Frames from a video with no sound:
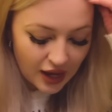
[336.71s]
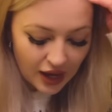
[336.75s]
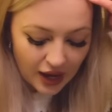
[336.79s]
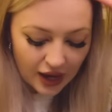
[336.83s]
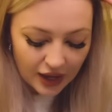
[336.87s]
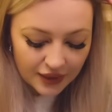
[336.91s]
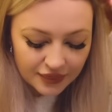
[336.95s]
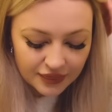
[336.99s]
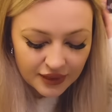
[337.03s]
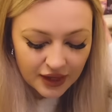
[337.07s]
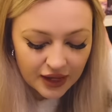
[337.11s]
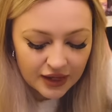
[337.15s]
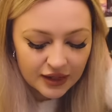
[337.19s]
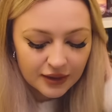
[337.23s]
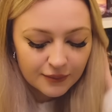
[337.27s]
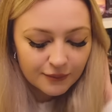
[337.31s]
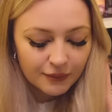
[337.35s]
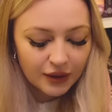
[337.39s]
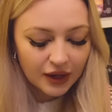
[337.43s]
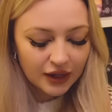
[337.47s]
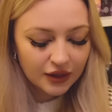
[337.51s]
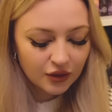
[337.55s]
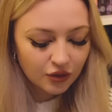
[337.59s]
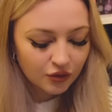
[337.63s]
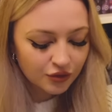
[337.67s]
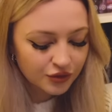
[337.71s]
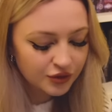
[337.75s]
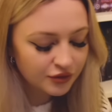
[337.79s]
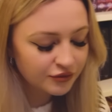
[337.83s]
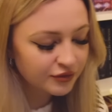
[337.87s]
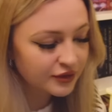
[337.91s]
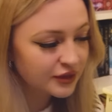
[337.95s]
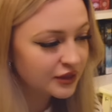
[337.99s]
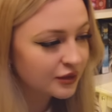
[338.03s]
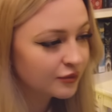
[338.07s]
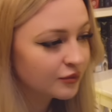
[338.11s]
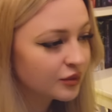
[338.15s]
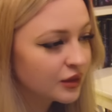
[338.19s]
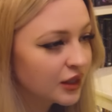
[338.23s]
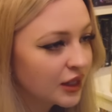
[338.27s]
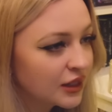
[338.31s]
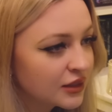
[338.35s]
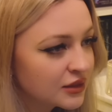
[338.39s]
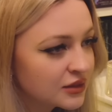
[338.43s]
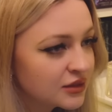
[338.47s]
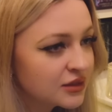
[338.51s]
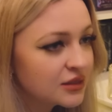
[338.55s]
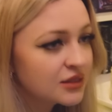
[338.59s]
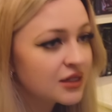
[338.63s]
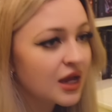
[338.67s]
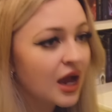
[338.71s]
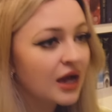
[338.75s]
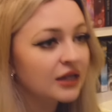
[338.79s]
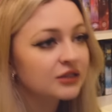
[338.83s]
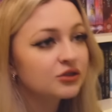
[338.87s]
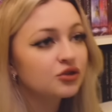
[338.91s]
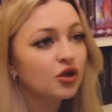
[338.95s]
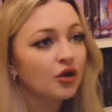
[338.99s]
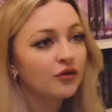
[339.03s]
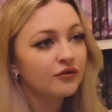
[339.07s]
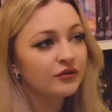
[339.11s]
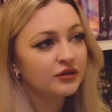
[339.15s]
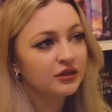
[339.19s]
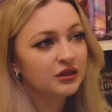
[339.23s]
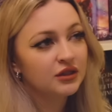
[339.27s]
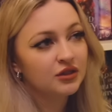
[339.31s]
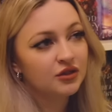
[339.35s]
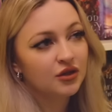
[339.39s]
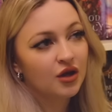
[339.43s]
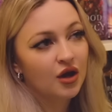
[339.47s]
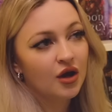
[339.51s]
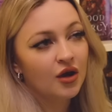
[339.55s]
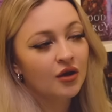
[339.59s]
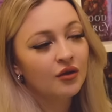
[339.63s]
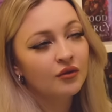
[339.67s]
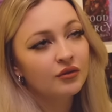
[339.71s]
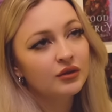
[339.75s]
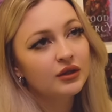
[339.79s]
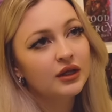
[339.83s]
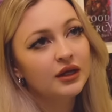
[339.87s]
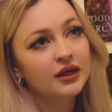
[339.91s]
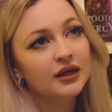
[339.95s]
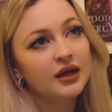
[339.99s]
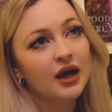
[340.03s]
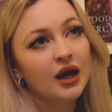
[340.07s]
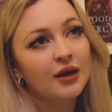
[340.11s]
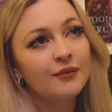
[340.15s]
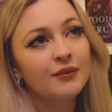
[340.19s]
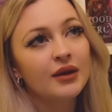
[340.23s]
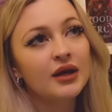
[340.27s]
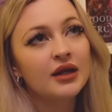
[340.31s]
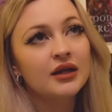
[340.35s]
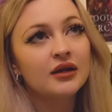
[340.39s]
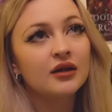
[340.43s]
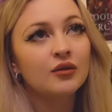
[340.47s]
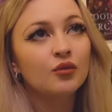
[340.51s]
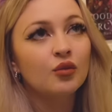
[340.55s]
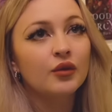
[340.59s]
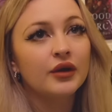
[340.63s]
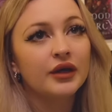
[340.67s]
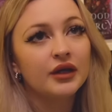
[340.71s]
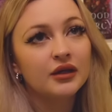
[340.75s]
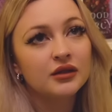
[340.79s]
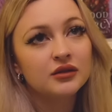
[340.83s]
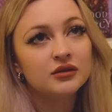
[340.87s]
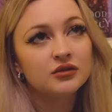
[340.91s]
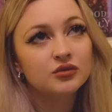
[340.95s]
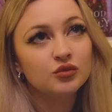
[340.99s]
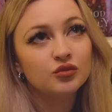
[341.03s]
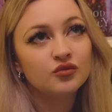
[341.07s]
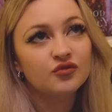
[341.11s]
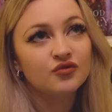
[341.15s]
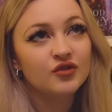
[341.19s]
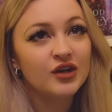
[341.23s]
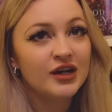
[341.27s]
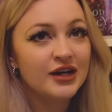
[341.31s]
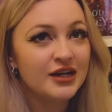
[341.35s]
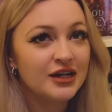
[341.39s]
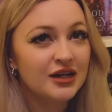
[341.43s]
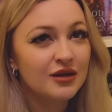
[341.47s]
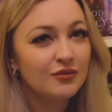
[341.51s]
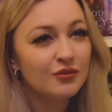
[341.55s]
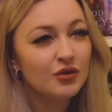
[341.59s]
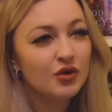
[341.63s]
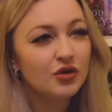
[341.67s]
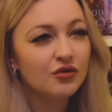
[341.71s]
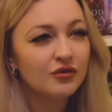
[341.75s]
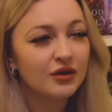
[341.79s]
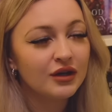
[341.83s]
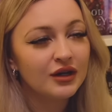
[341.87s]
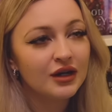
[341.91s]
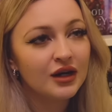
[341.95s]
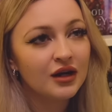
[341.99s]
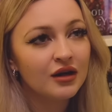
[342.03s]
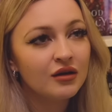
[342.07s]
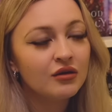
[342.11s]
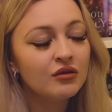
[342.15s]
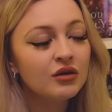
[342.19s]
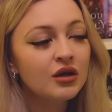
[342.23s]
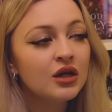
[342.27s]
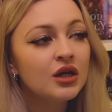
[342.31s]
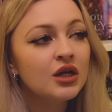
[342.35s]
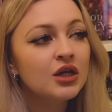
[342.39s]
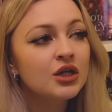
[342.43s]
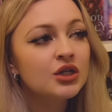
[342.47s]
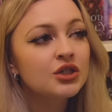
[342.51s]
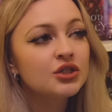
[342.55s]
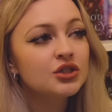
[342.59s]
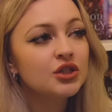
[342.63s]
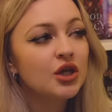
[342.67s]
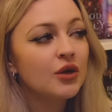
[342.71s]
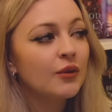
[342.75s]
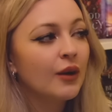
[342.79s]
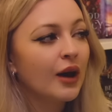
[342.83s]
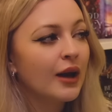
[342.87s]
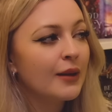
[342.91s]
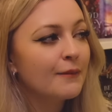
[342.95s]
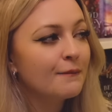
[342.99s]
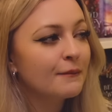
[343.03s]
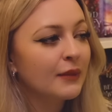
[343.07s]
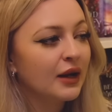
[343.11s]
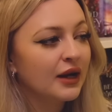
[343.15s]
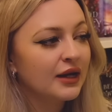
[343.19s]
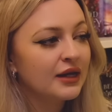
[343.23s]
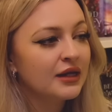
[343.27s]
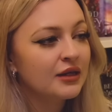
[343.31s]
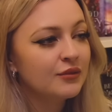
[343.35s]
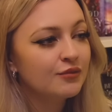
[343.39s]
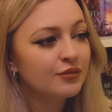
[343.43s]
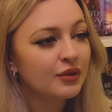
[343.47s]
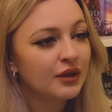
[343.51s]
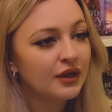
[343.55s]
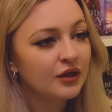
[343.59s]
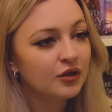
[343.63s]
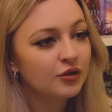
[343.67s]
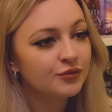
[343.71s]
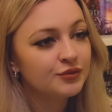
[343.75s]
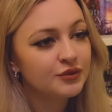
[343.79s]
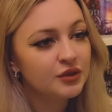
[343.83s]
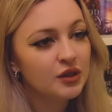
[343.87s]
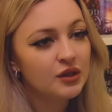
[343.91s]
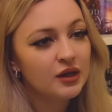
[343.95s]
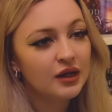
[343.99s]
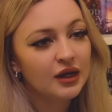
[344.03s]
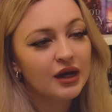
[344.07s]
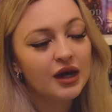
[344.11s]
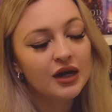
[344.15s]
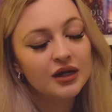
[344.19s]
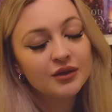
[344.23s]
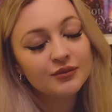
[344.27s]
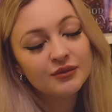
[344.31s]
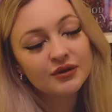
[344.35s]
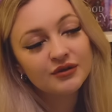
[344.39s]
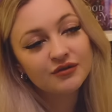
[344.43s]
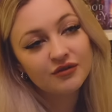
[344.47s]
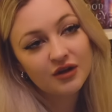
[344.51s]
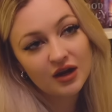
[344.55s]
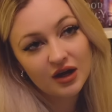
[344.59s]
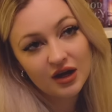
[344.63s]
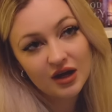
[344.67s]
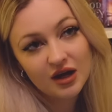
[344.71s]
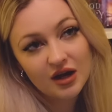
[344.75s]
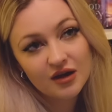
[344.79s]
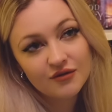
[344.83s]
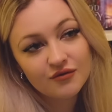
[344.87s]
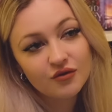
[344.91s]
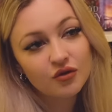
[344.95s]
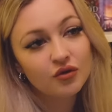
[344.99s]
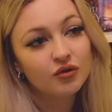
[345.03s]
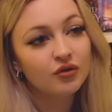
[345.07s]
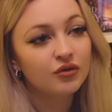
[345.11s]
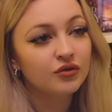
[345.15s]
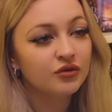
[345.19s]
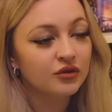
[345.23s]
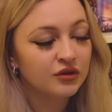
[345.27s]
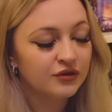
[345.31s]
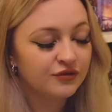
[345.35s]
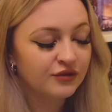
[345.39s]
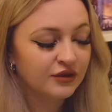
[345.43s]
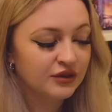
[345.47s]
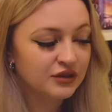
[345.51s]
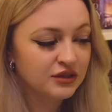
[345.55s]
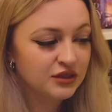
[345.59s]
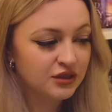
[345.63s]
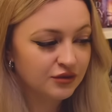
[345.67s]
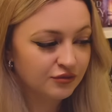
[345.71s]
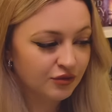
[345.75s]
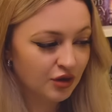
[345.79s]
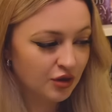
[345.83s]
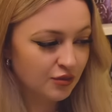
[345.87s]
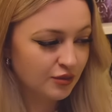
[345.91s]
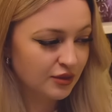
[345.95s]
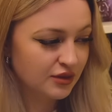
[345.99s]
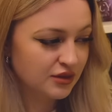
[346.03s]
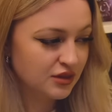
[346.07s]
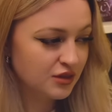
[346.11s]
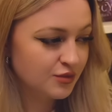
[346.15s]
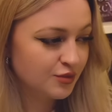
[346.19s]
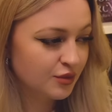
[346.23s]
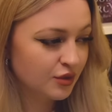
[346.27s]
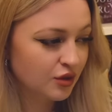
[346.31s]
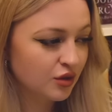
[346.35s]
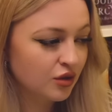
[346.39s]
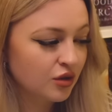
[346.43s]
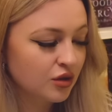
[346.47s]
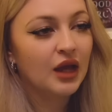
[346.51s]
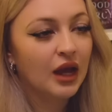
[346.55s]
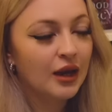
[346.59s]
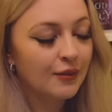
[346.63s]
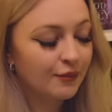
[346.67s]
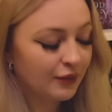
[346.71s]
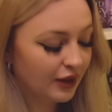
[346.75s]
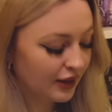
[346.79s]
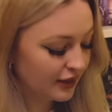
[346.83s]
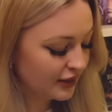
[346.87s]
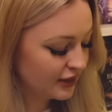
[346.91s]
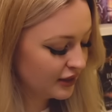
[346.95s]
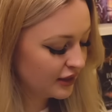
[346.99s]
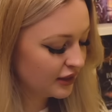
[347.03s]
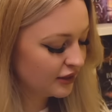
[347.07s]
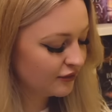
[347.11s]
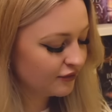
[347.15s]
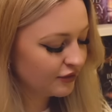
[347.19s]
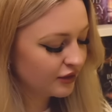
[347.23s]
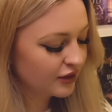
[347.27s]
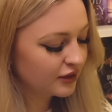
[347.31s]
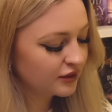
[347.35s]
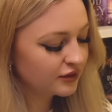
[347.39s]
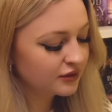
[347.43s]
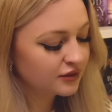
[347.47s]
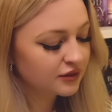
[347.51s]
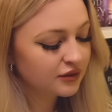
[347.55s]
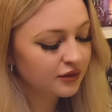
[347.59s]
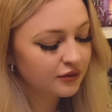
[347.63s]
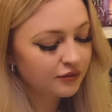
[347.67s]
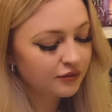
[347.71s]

And then my other reading plans, I don't really know. Like, I'm in a weird reading mood right now. So I might pick up Zodiac Academy 5 or another fancy romance book. I might even